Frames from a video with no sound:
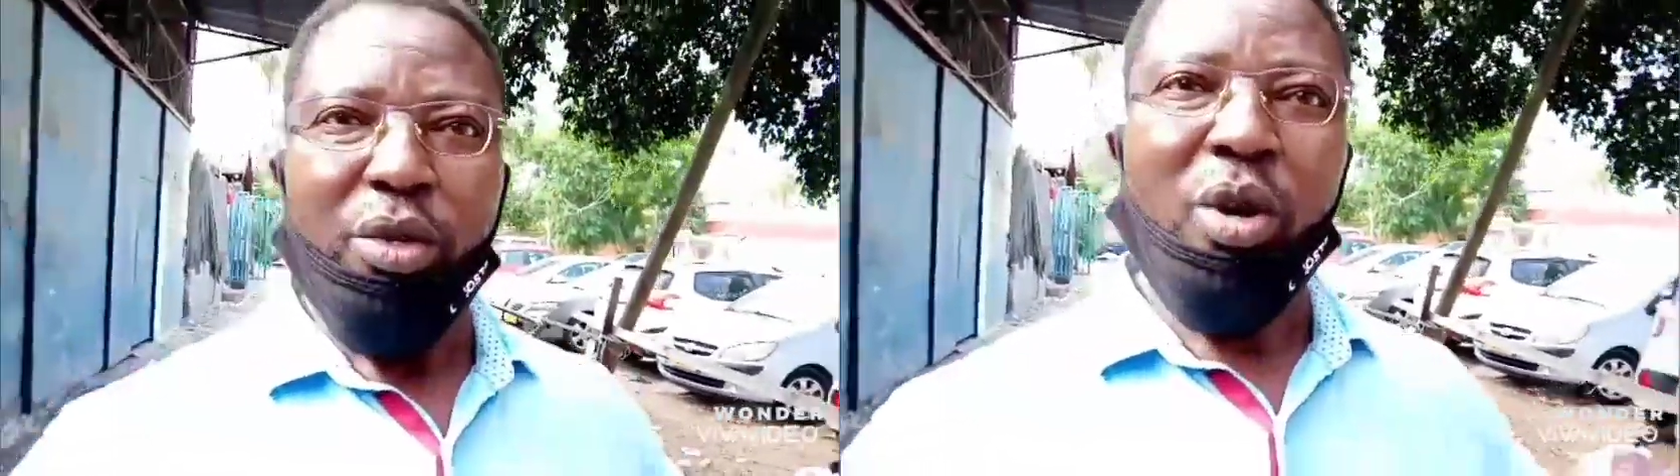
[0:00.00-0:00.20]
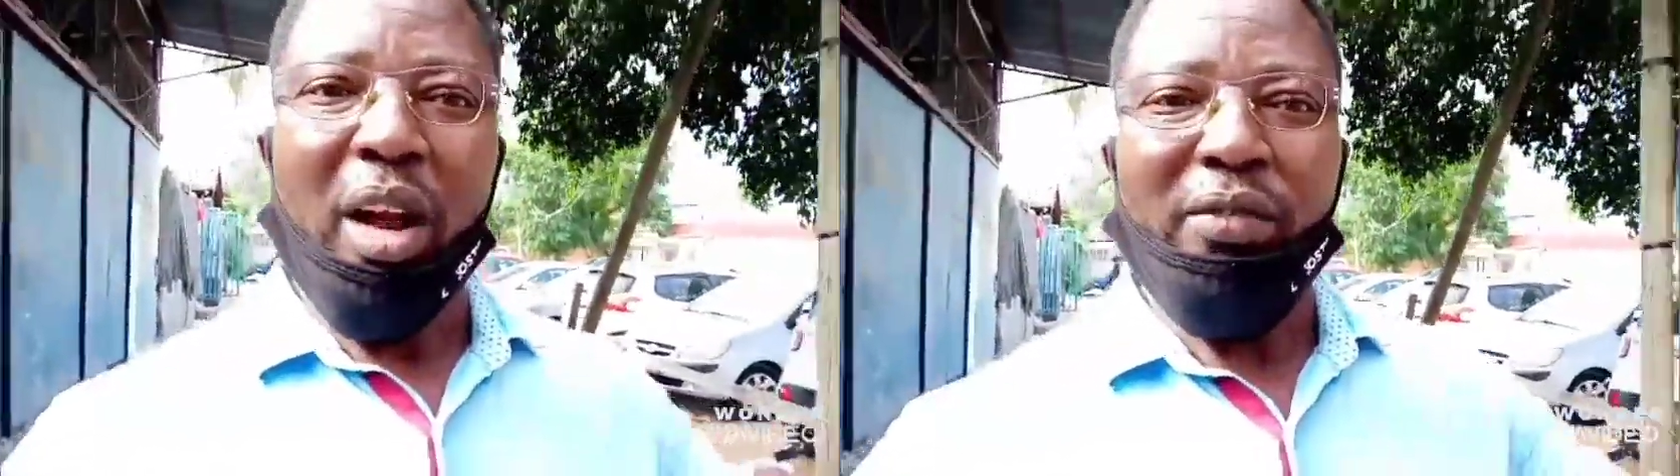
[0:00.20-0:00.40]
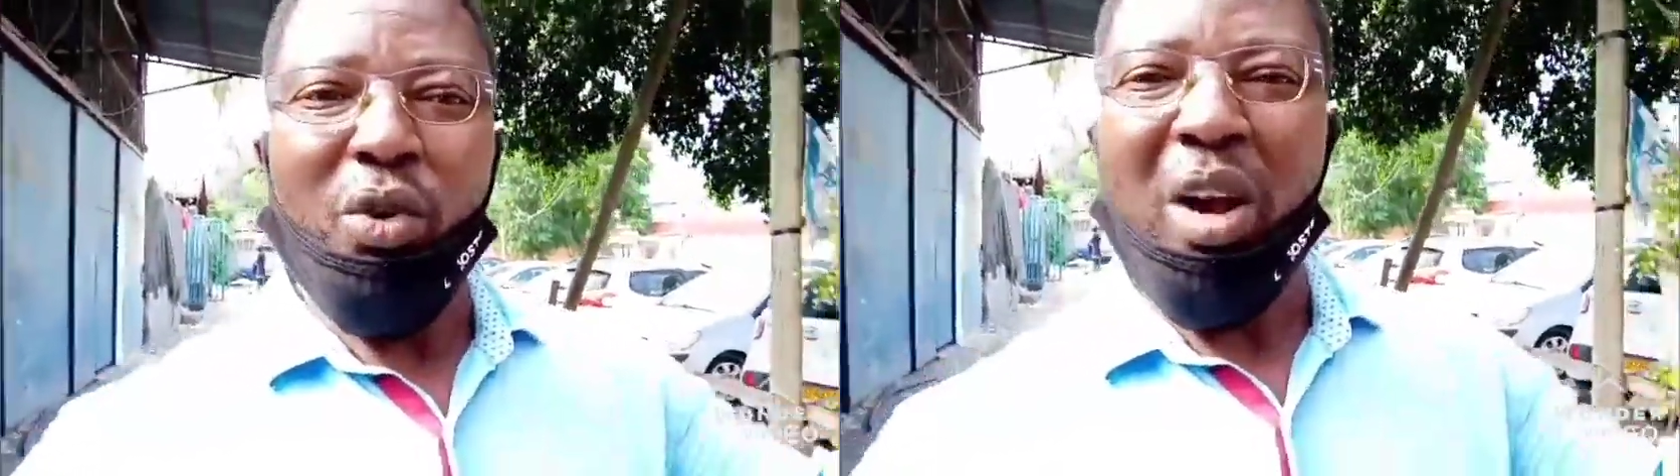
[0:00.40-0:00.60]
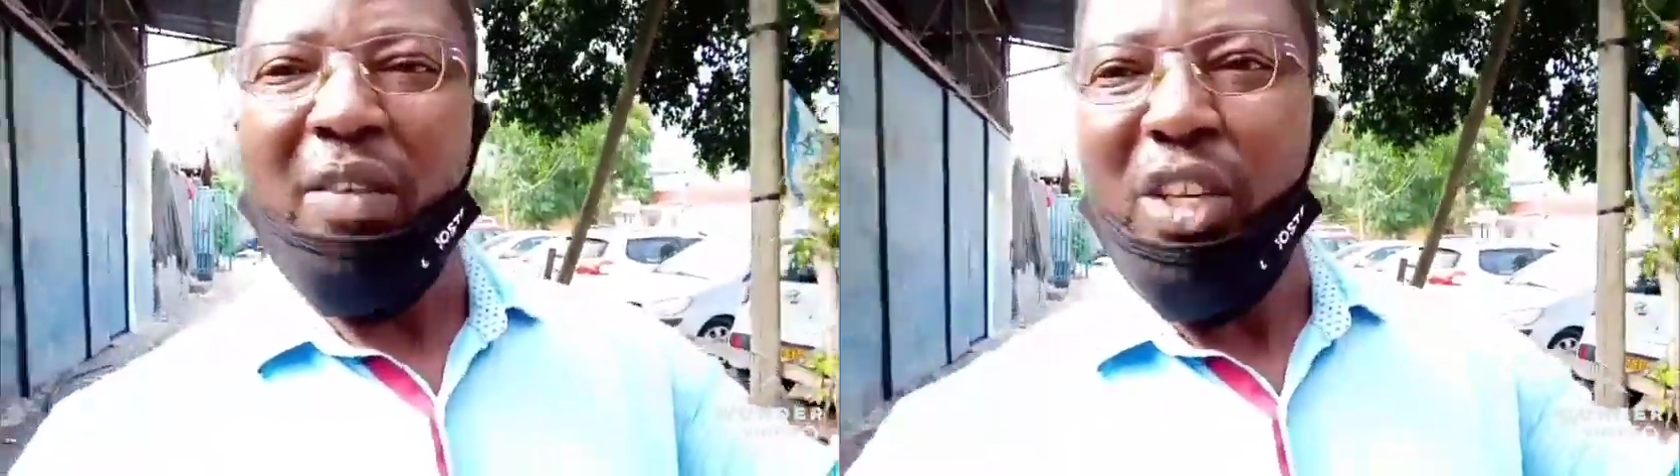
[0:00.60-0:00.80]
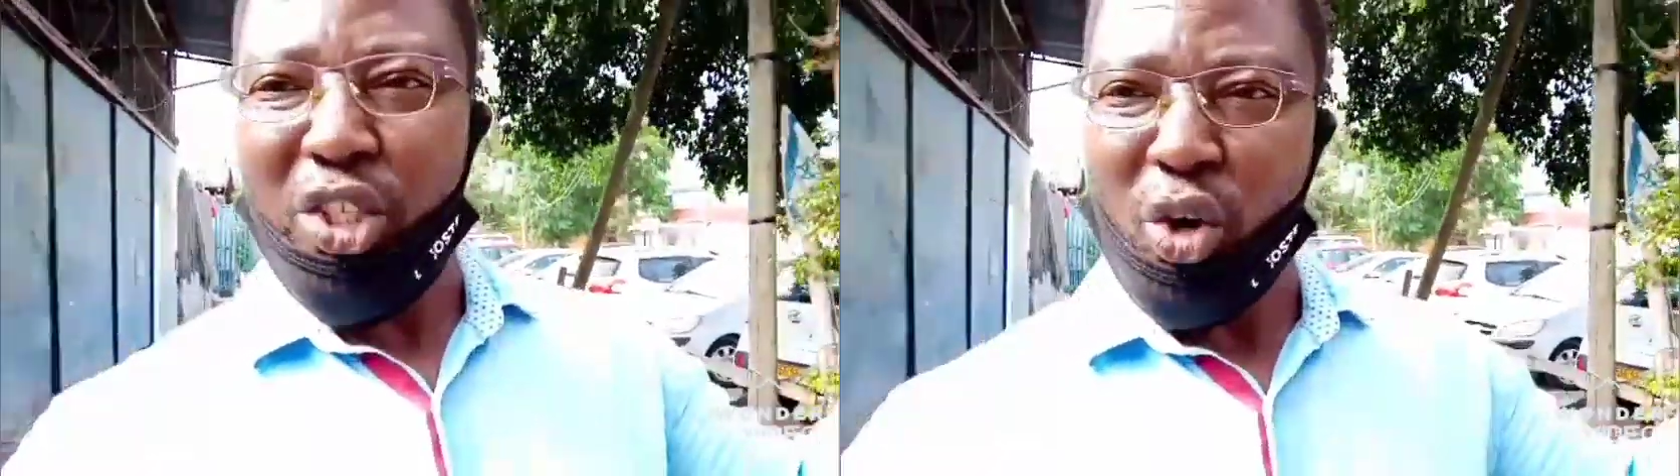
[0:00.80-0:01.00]
you have to
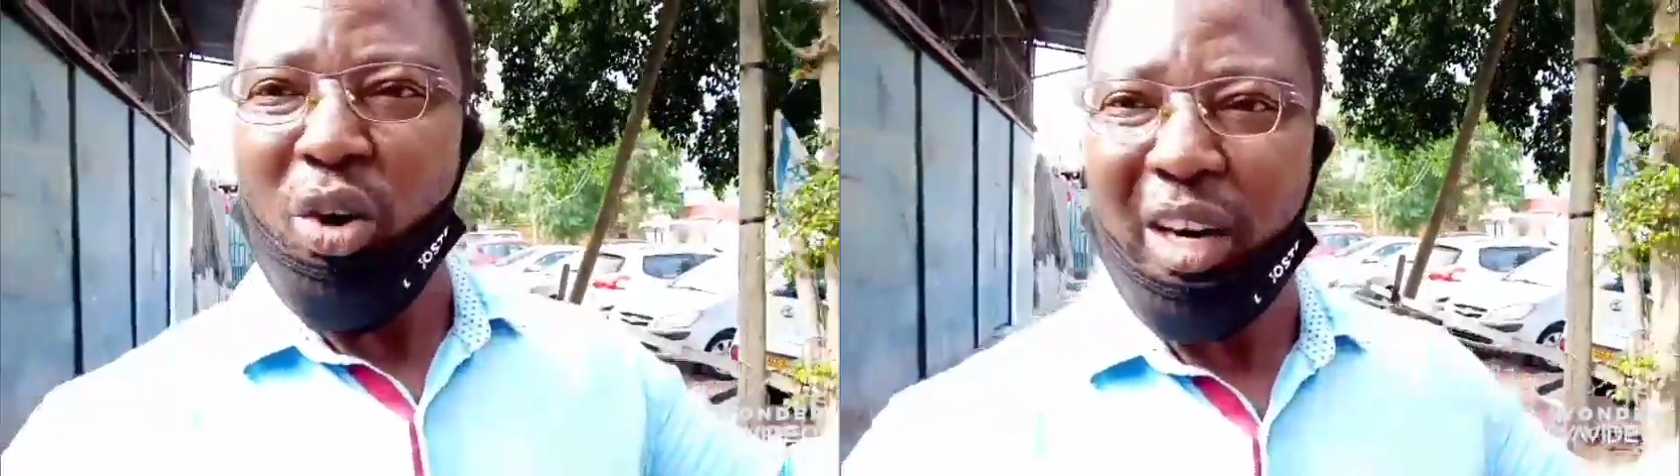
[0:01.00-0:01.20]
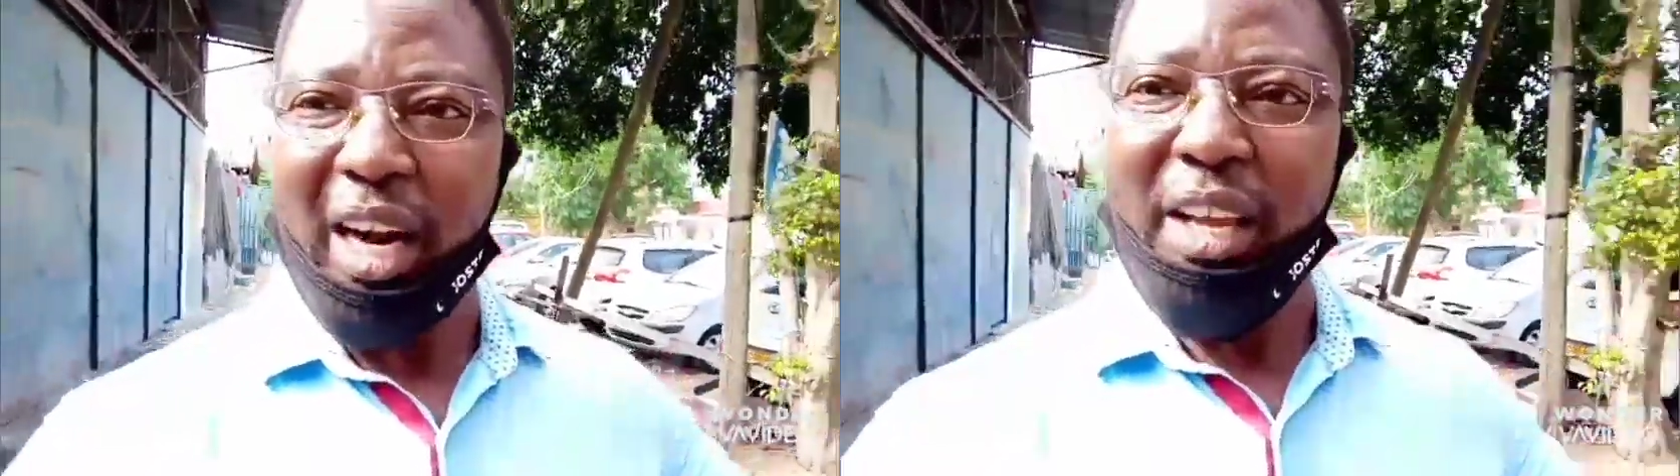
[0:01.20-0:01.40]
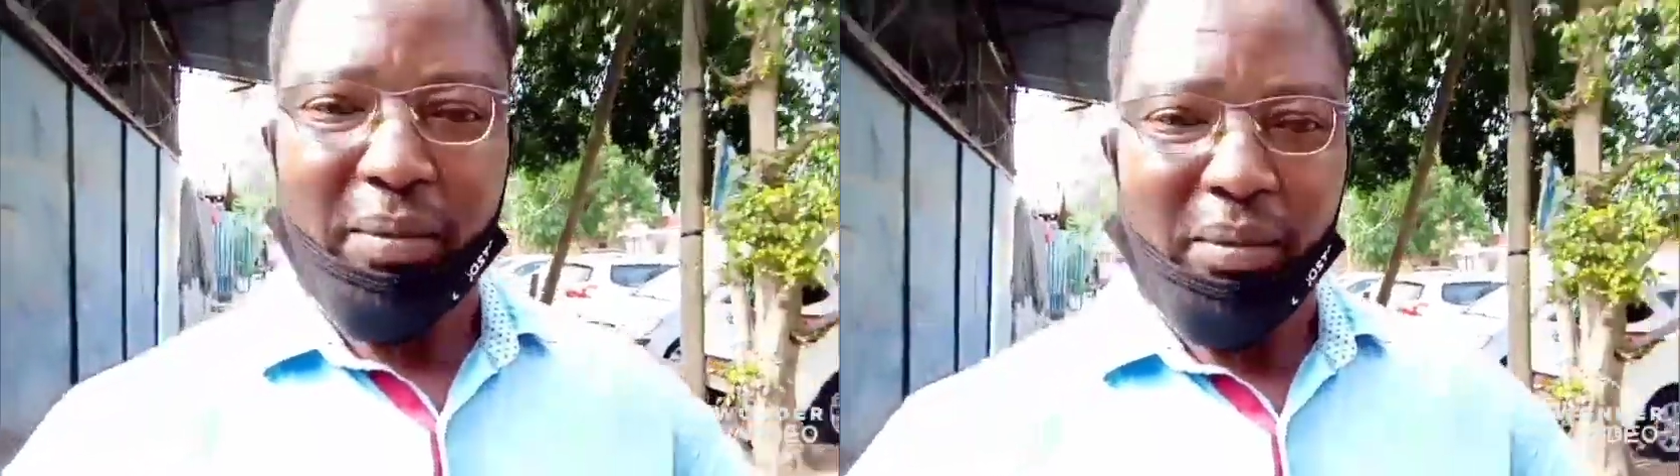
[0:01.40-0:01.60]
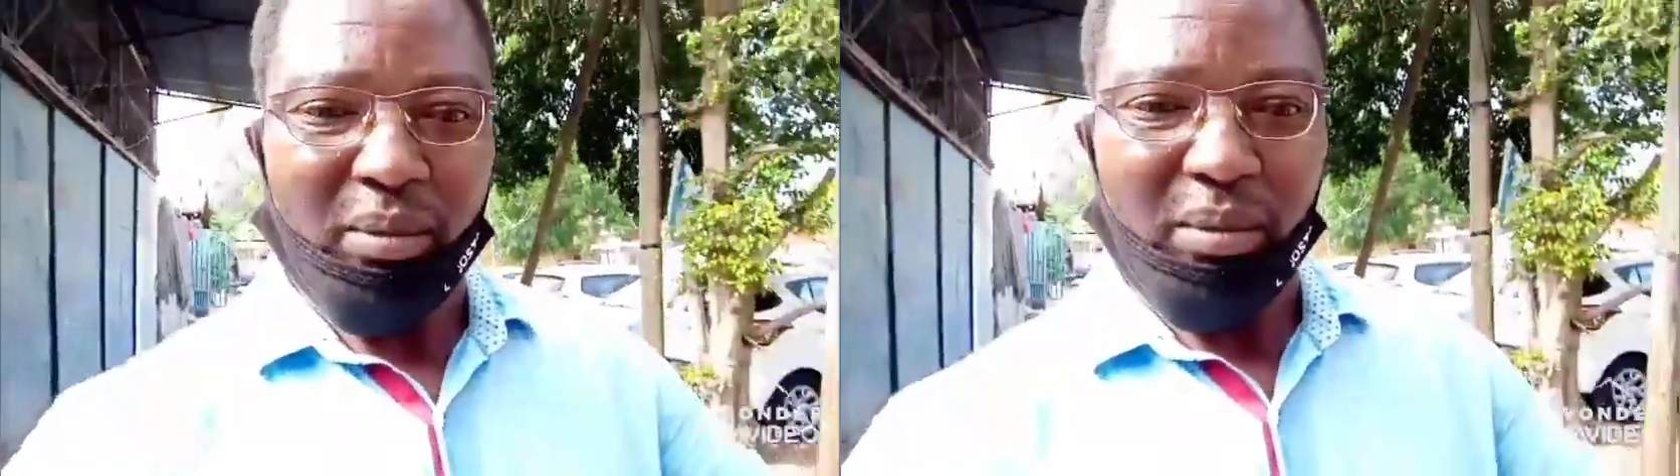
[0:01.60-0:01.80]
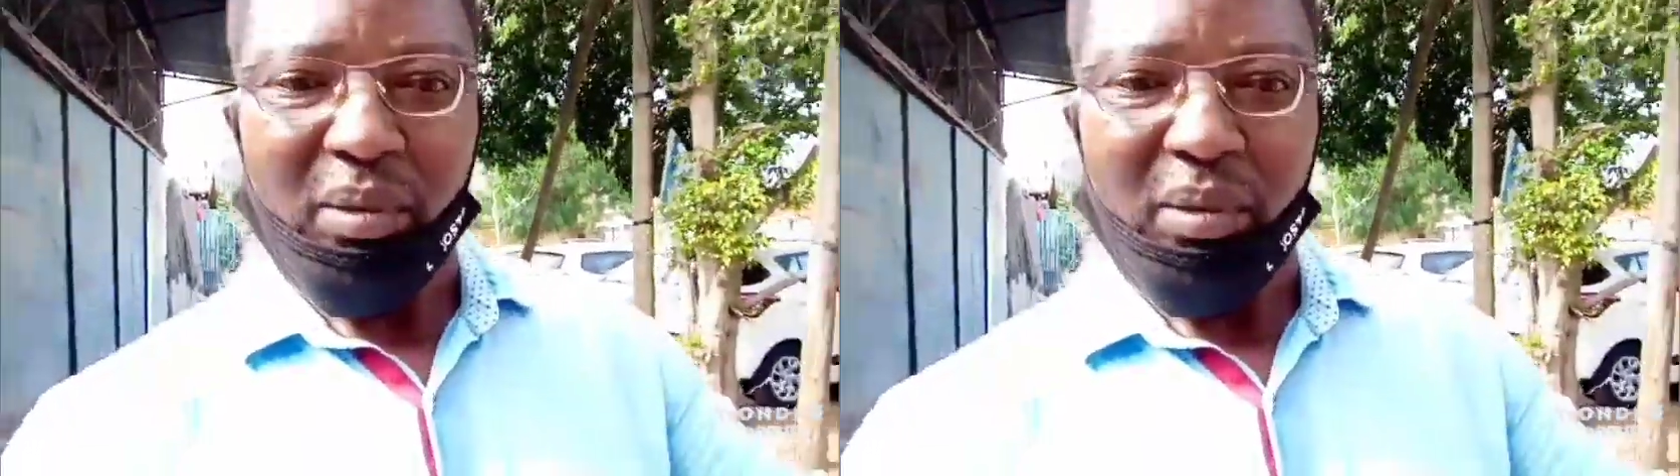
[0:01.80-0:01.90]
have a strong claim